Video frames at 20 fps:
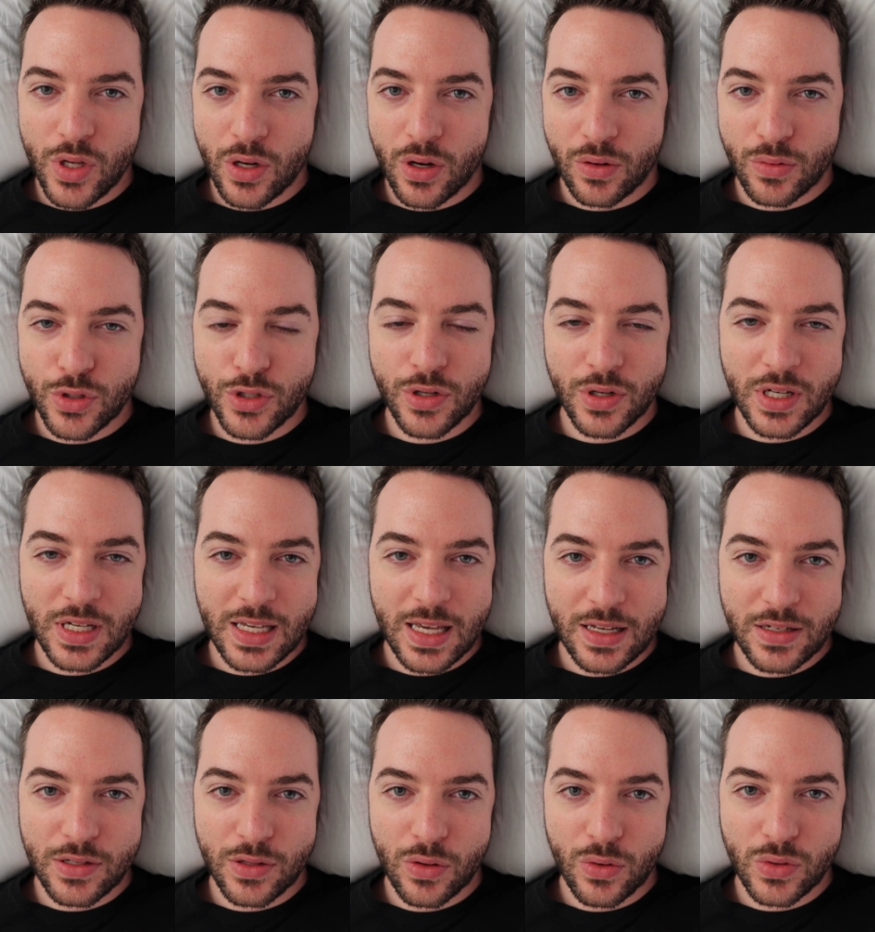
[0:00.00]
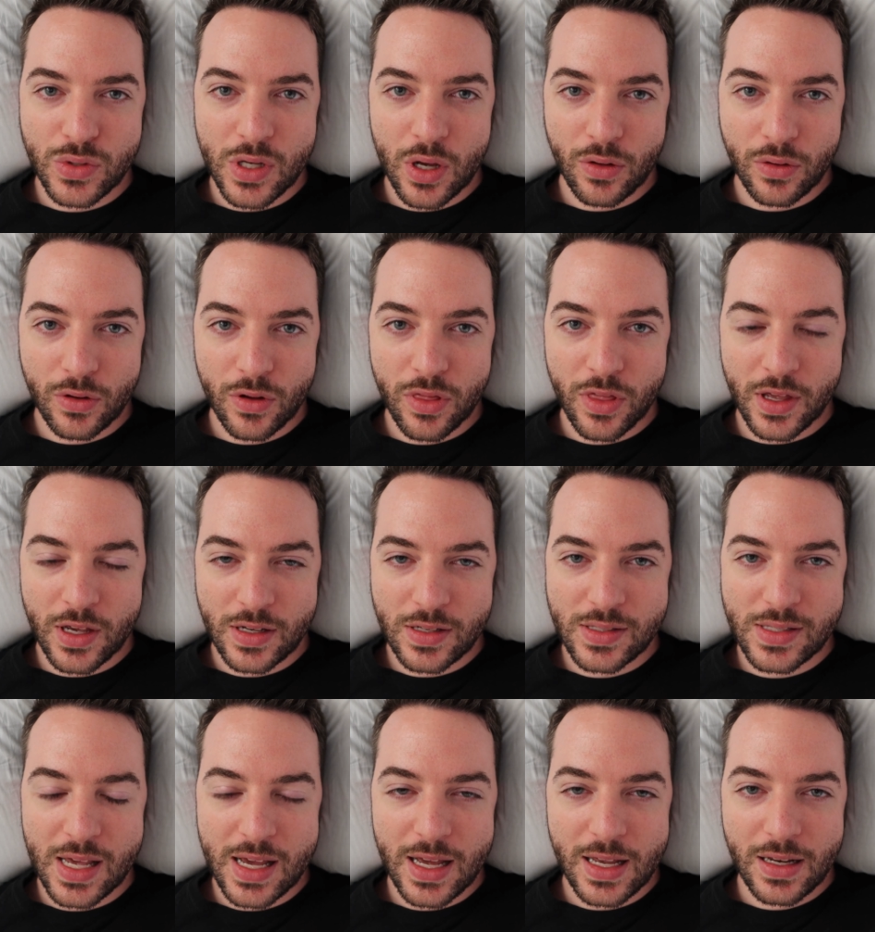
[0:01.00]
you know, shouldn't get to those other
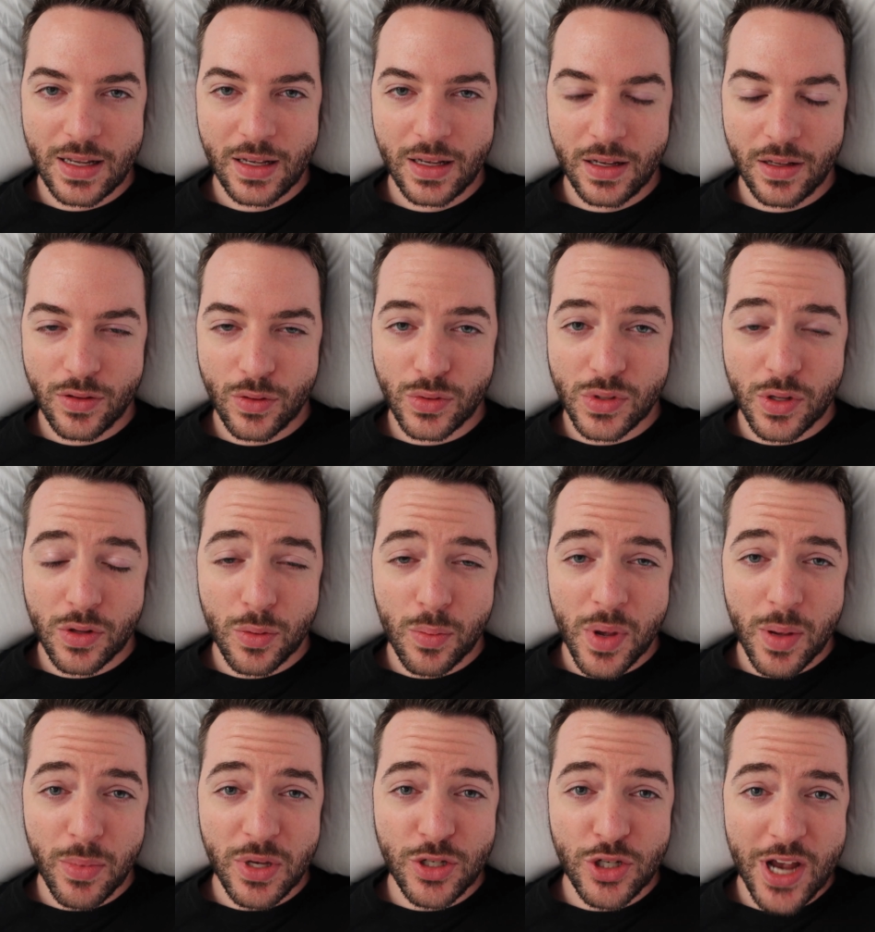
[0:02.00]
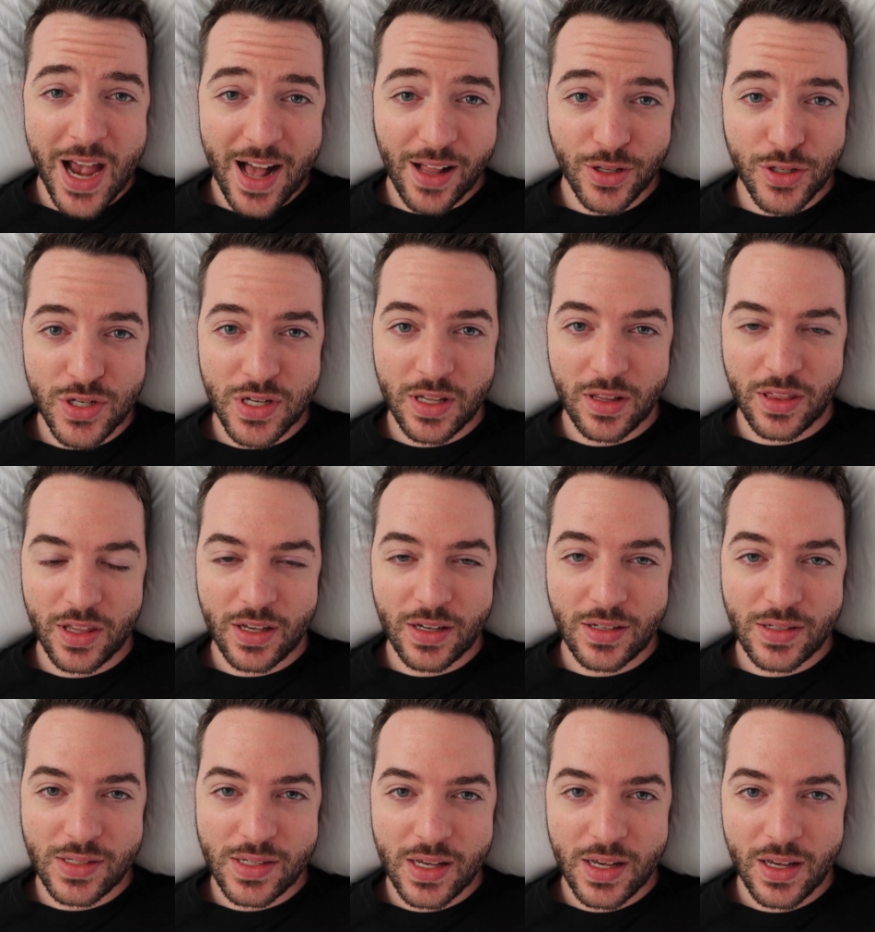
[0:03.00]
things, that those other maybe challenging
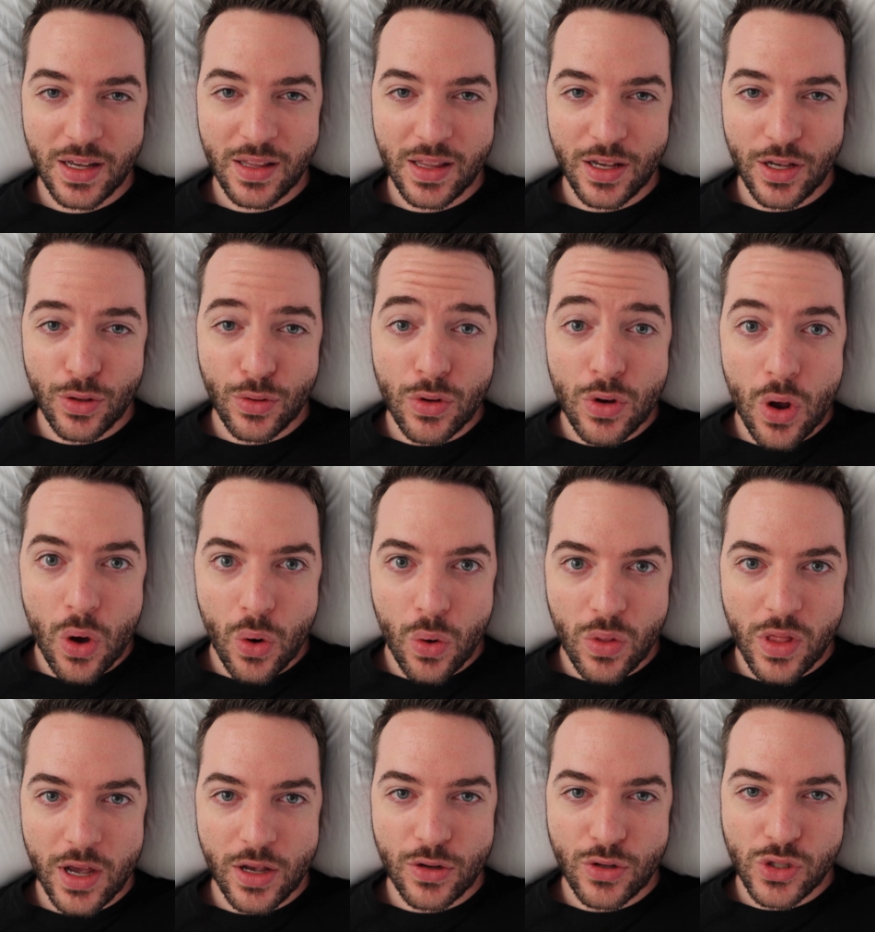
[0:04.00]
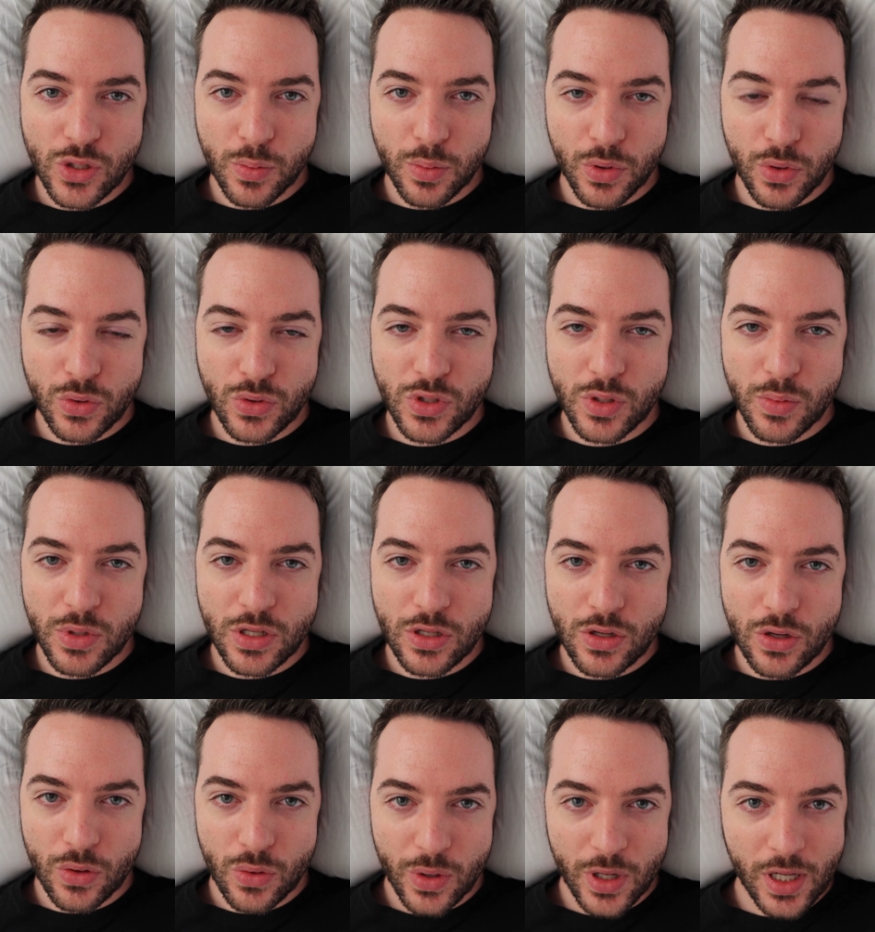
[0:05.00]
things that you know that you're supposed to be
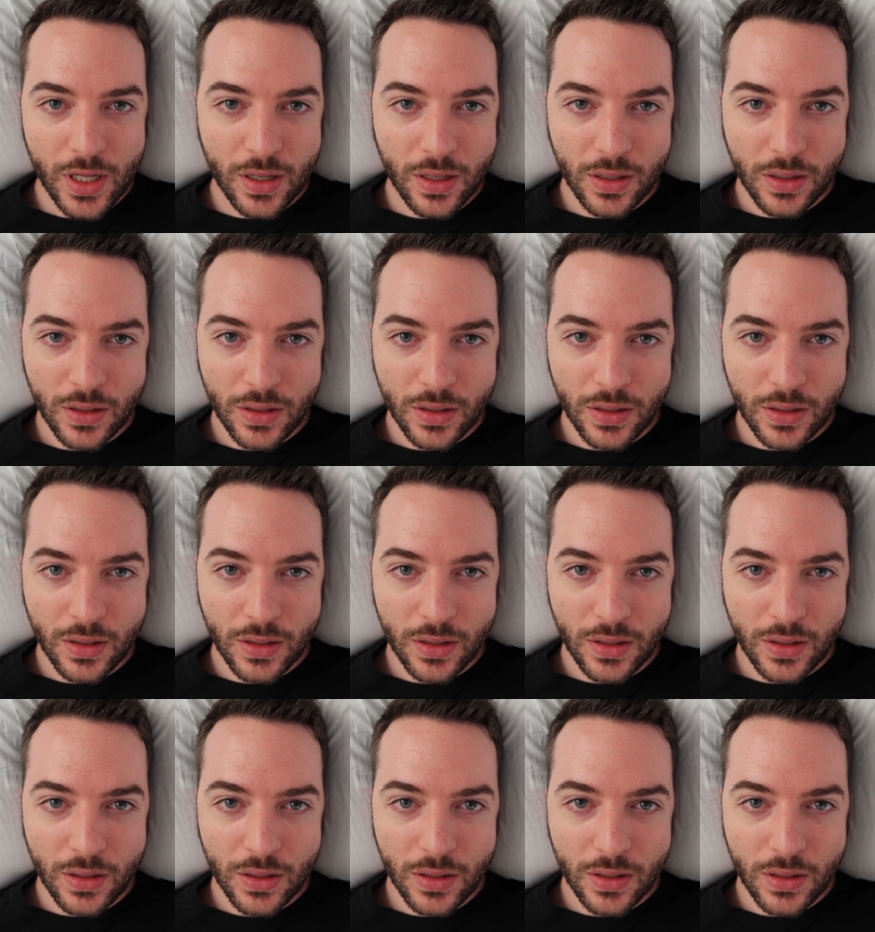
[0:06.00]
doing.